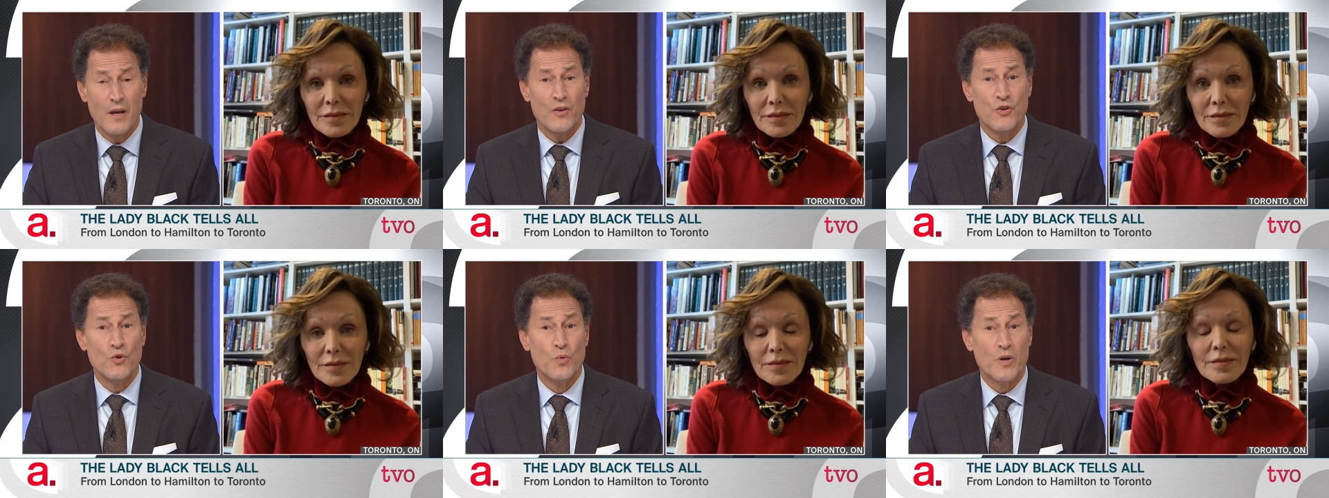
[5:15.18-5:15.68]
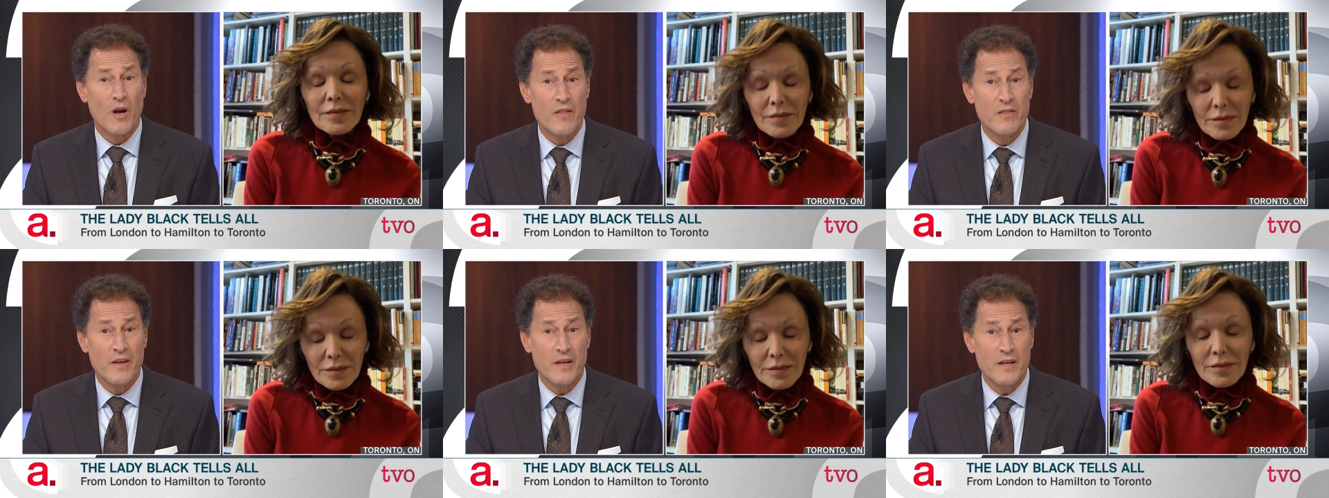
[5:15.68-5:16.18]
Speaker 1: You were on
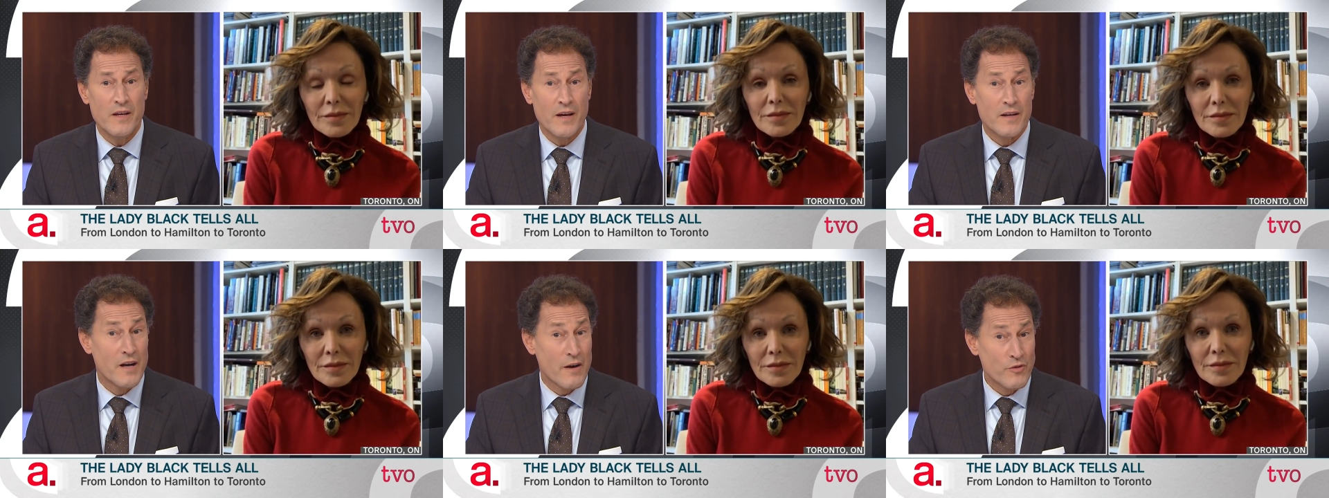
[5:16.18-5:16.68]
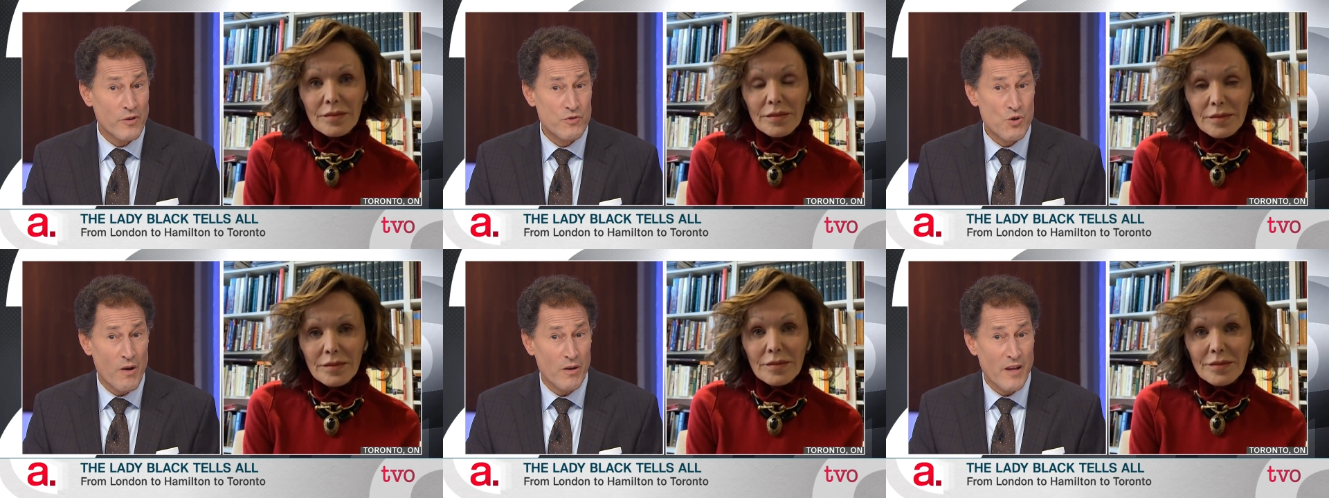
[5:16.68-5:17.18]
the uh, cover of
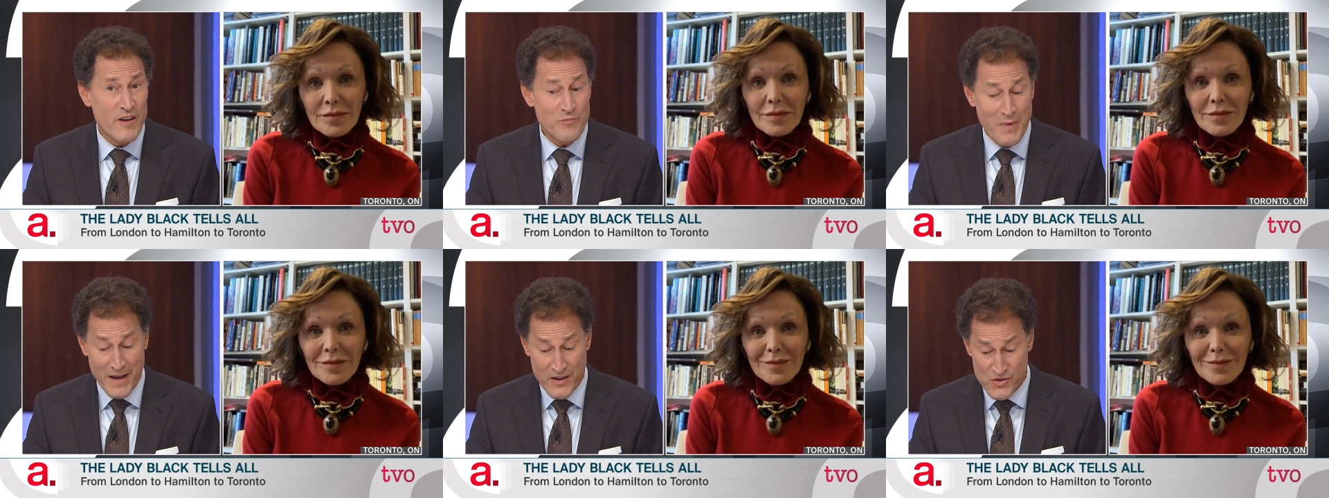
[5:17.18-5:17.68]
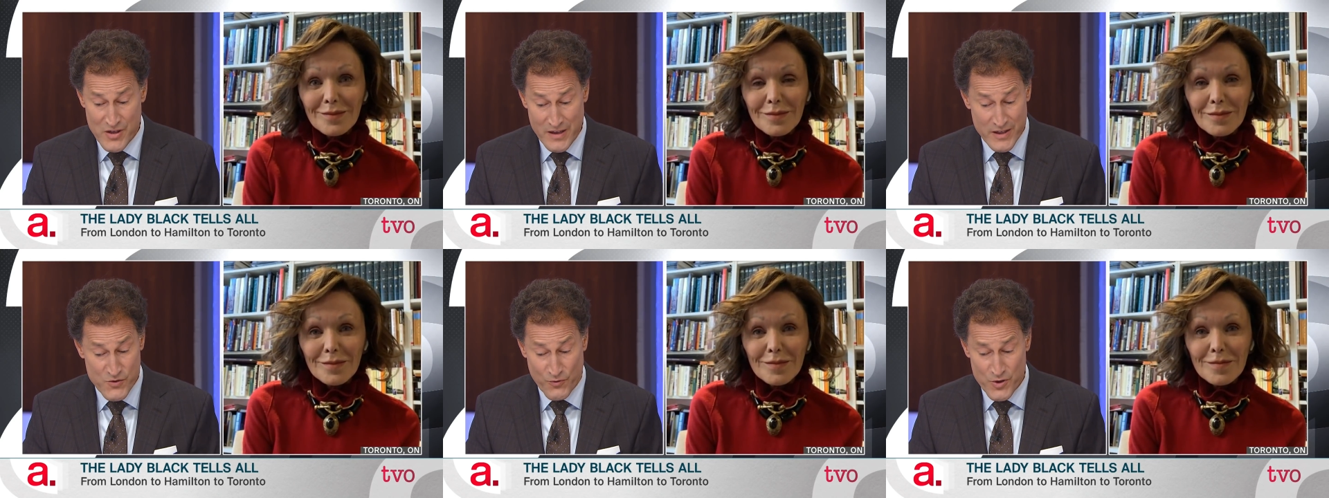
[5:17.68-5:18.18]
Toronto Life magazine,
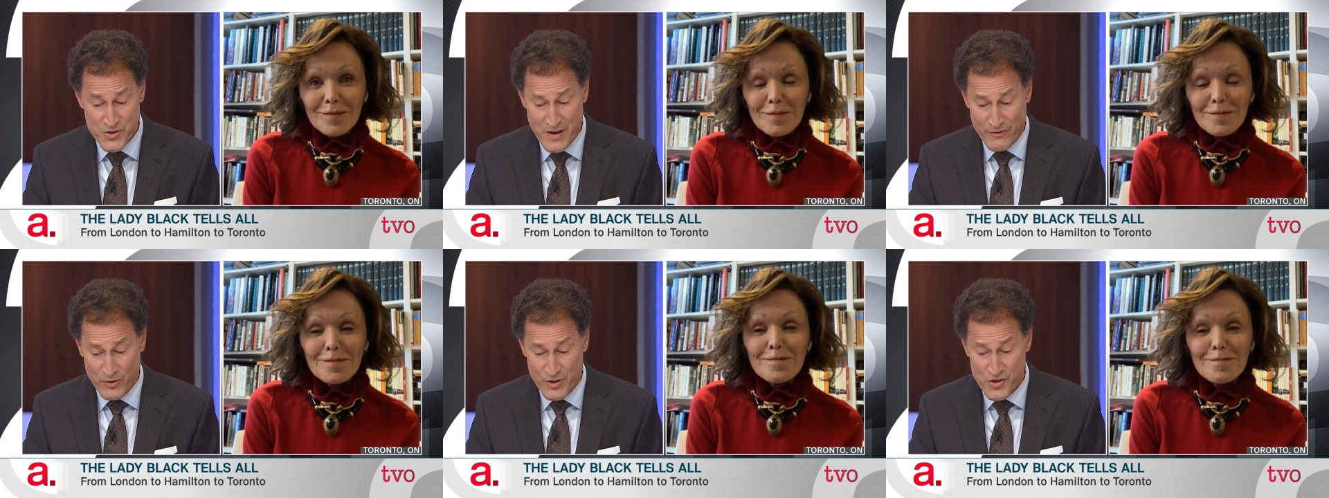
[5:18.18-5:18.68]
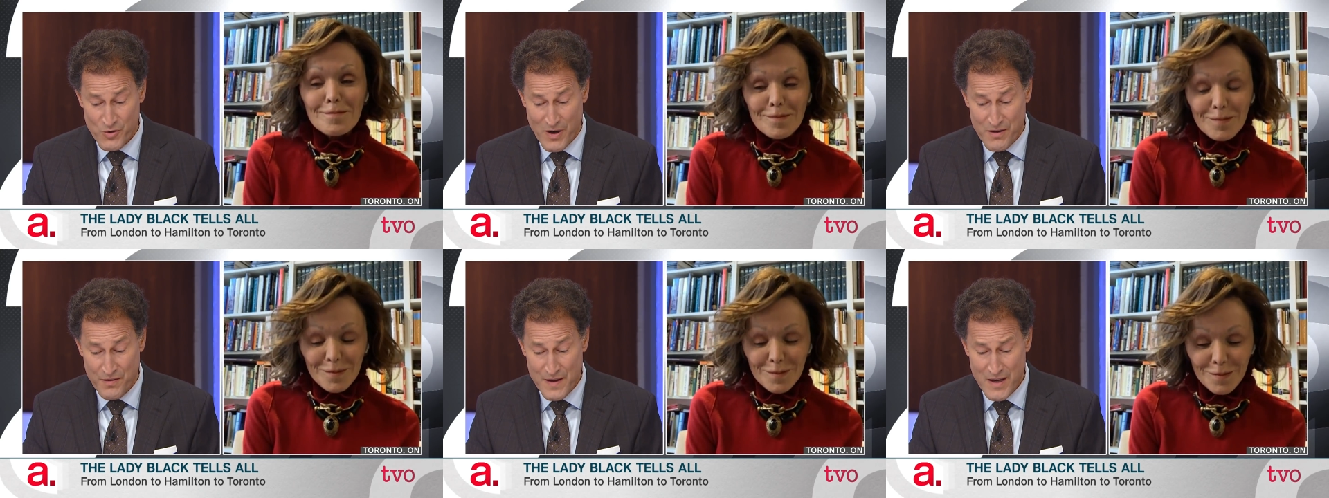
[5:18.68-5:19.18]
its first ever issue, I
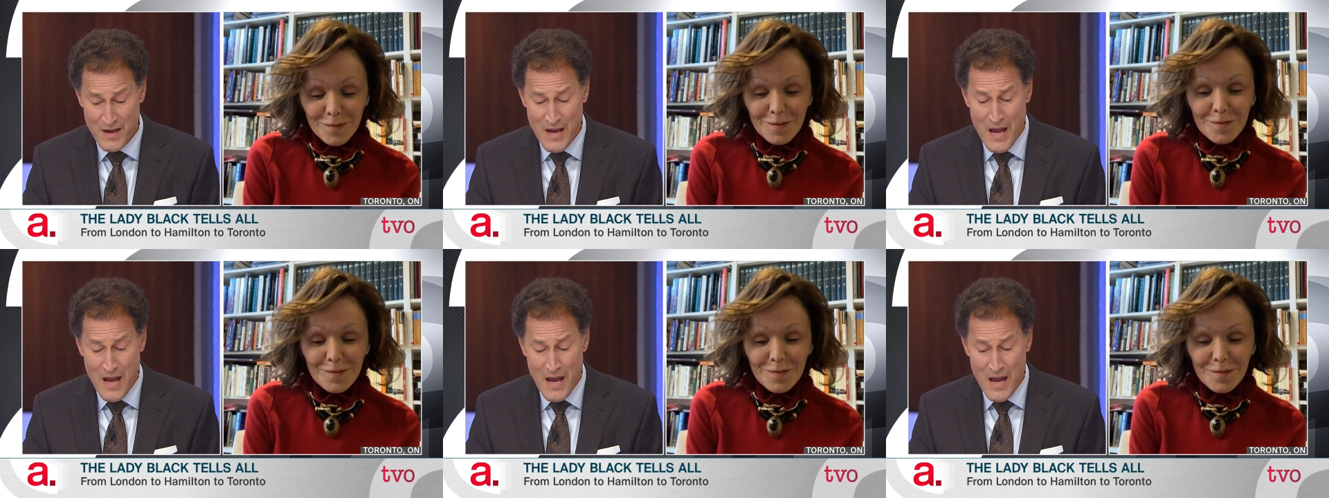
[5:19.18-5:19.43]
think.